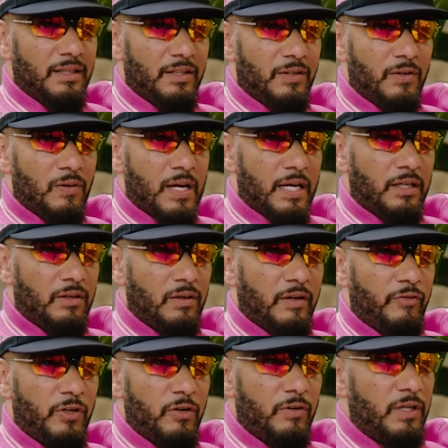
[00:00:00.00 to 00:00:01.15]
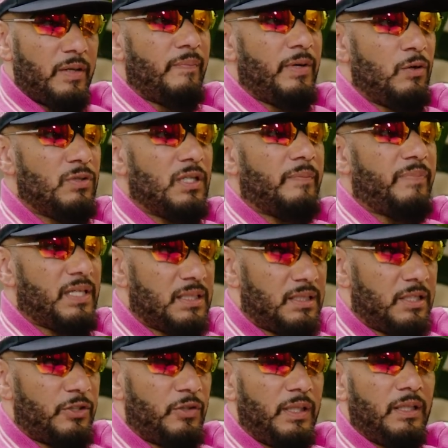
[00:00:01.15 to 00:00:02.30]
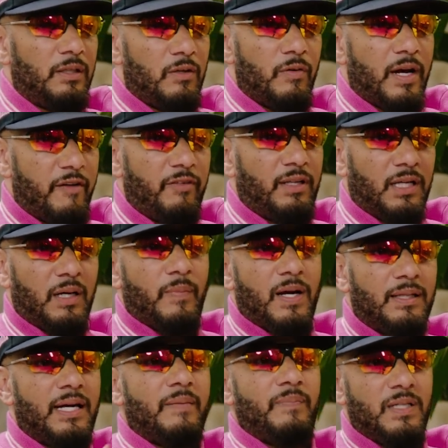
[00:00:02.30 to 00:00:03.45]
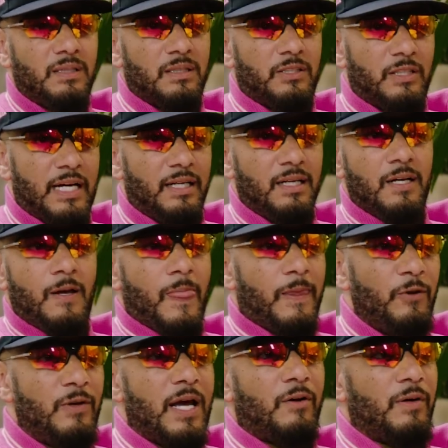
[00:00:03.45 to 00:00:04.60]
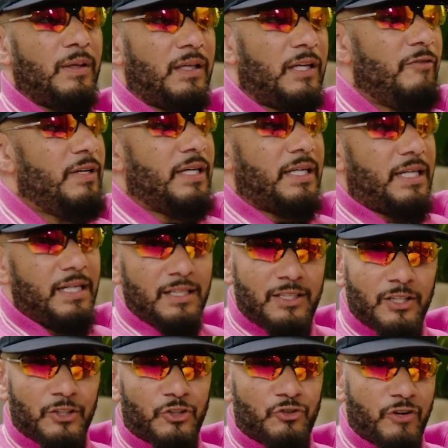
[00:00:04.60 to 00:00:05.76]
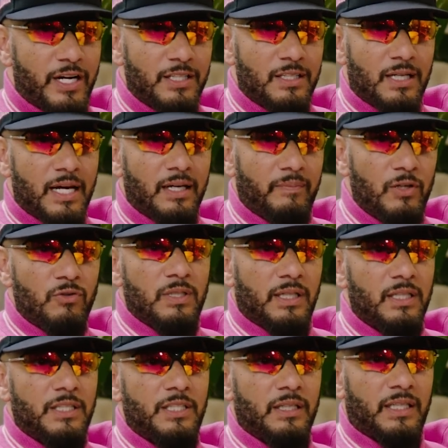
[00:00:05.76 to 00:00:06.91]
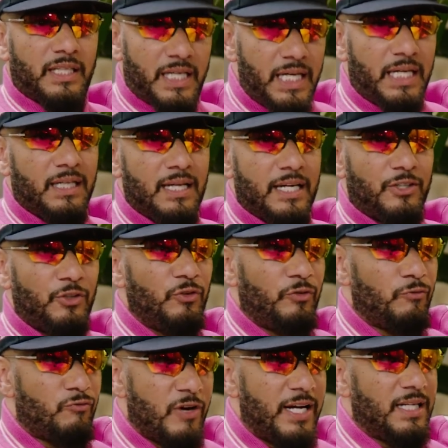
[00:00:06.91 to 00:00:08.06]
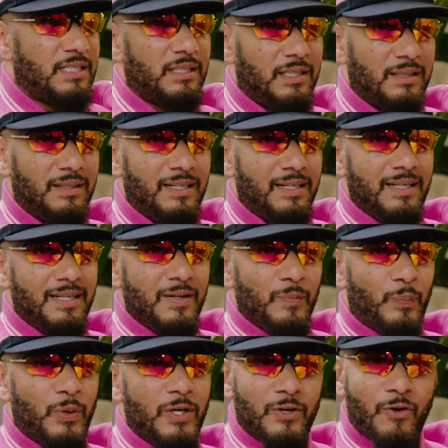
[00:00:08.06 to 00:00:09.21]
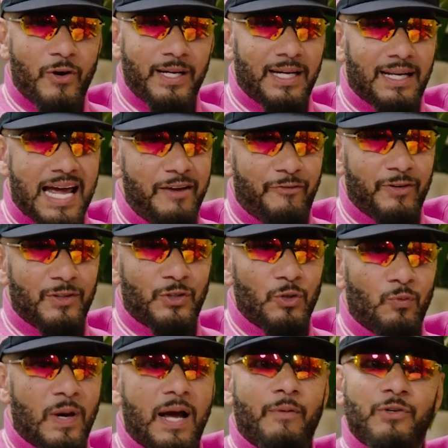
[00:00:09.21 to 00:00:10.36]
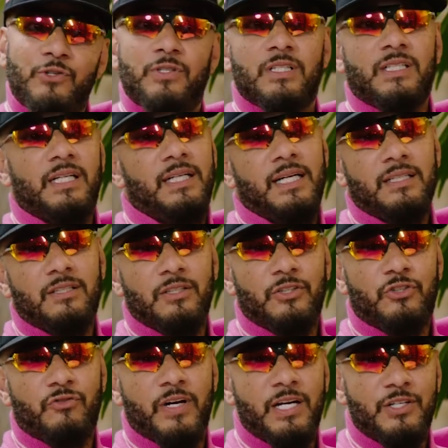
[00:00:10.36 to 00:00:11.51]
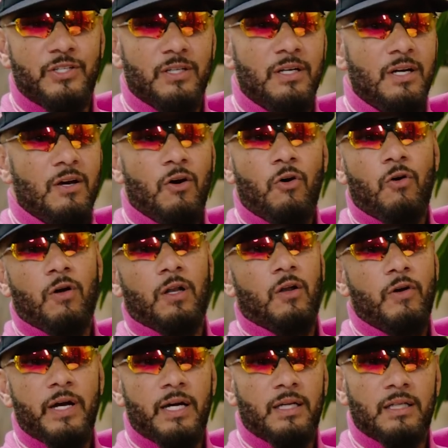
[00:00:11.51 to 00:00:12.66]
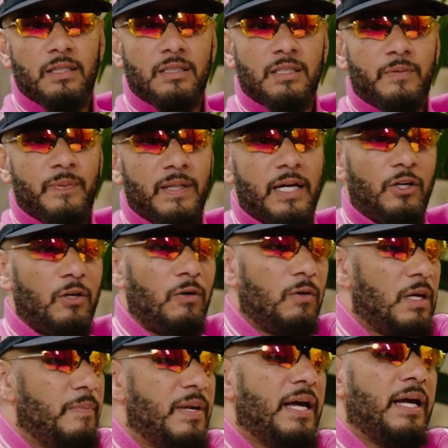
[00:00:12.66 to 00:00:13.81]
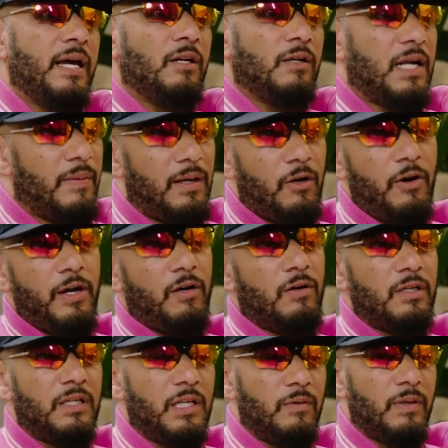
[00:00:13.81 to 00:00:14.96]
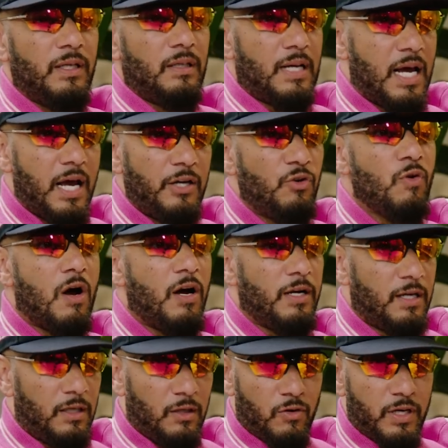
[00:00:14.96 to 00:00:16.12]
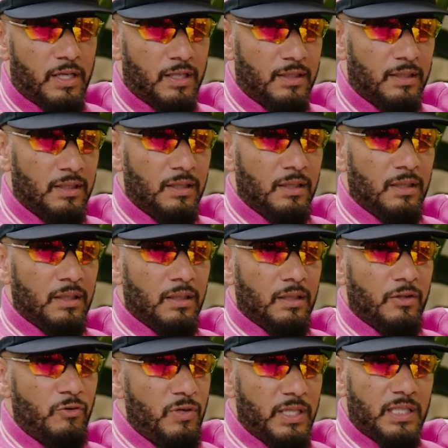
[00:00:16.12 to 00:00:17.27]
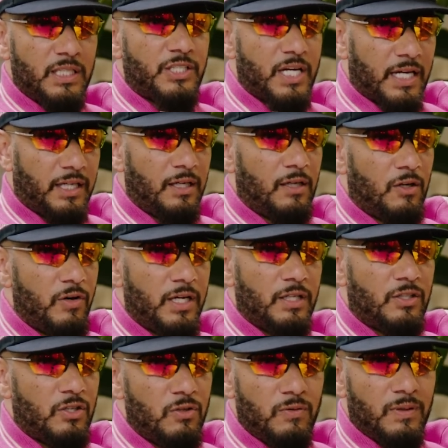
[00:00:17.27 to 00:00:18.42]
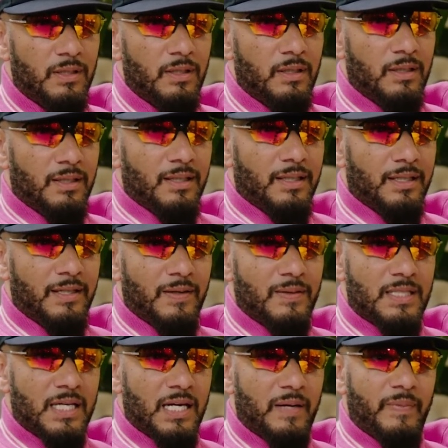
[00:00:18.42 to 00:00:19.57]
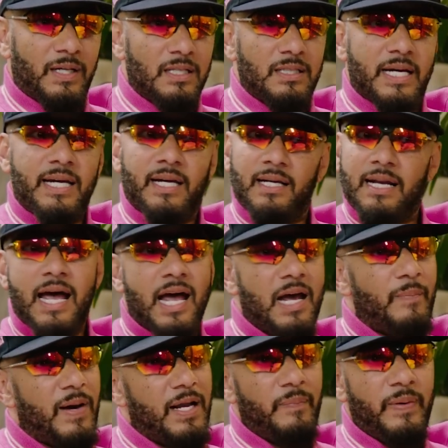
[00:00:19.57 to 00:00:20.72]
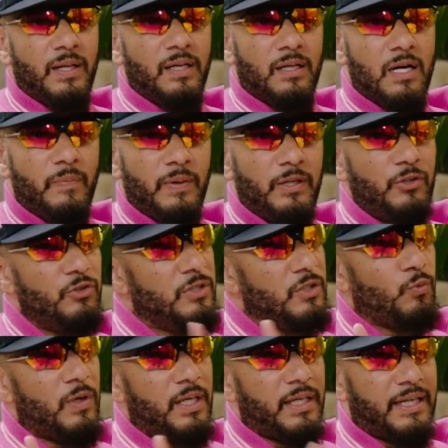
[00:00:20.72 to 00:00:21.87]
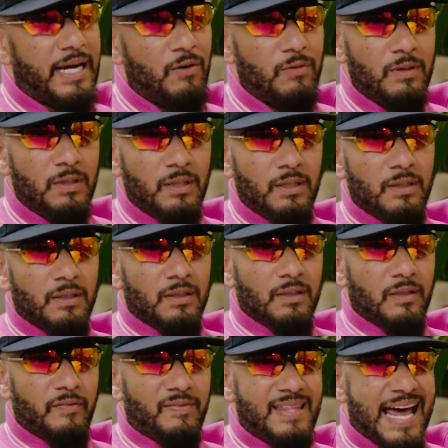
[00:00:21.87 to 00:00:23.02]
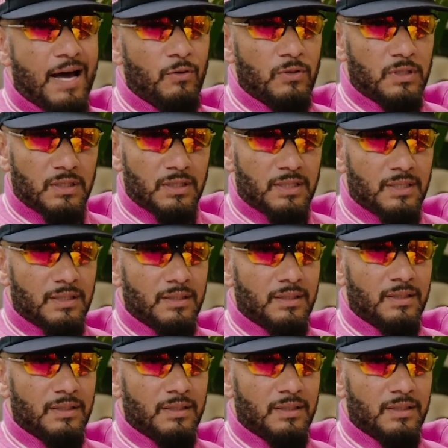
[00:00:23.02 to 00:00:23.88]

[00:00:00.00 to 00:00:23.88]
You know, like you, if you're in the music business, you need to know everything about that business. Like you're not gonna give your kid to a stranger. Like music is your kid that you raising and putting all your life into. Why would you just give that to a stranger or a lawyer and just be like, yo, I'm not handling that, my lawyer gonna deal with it. Nah, you are your lawyer. You need to check your lawyer too. Mm. You know what I'm saying? Because they getting hired by the bigger company. You just want to count of thousands.